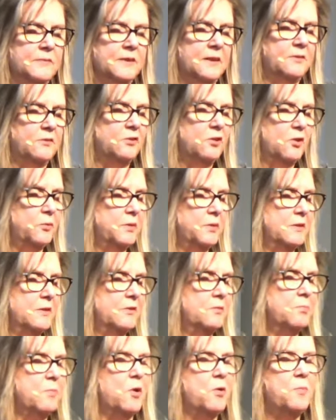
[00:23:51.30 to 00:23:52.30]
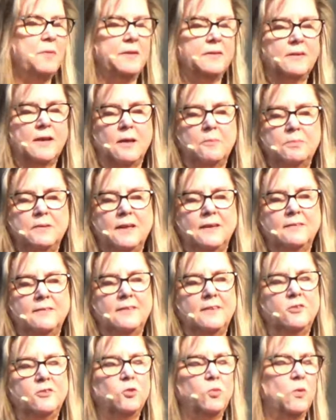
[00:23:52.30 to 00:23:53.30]
And so in this moment, I
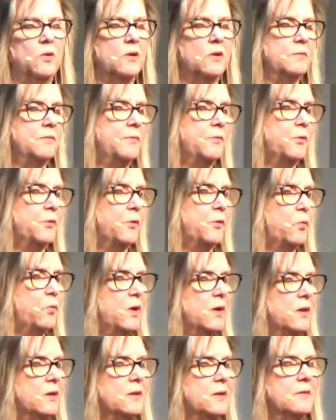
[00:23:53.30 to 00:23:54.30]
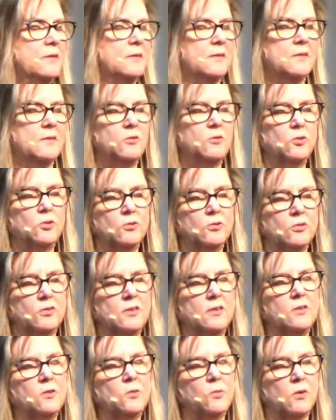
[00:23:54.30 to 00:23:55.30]
bless each one for the willingness to
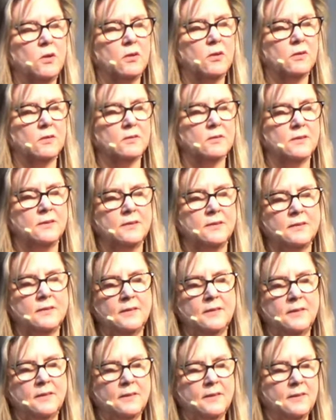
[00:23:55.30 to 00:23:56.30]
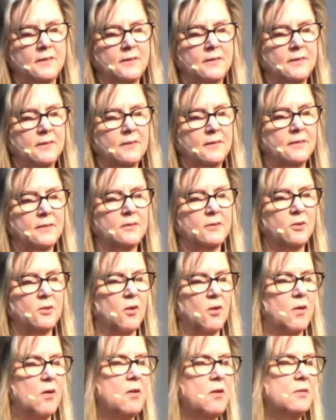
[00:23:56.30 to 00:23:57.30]
see the world in
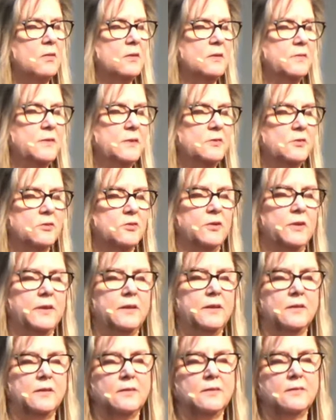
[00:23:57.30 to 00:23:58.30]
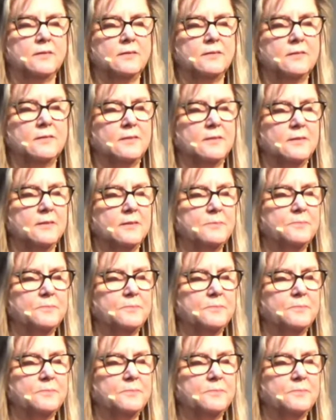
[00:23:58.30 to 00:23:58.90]
all of its grittiness